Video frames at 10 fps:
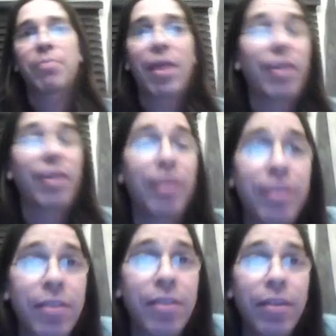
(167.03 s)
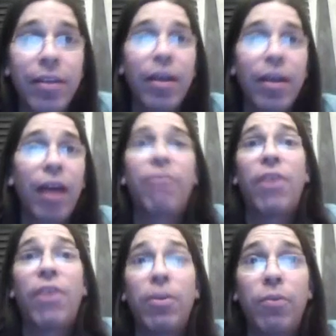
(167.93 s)
method is
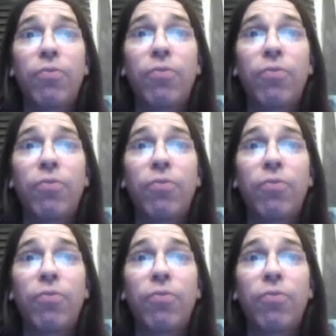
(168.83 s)
unavailable